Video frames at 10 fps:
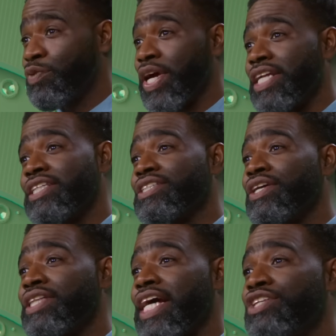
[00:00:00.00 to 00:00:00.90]
you're ready to
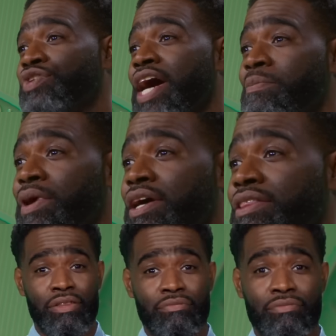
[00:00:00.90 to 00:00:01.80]
turn that dry
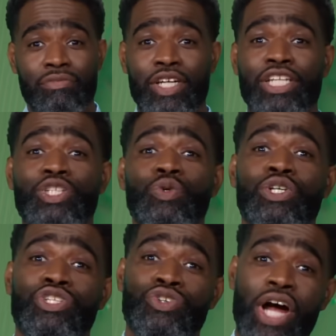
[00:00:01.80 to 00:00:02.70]
month into
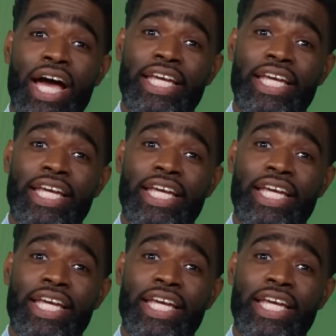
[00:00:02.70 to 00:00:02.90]
a dry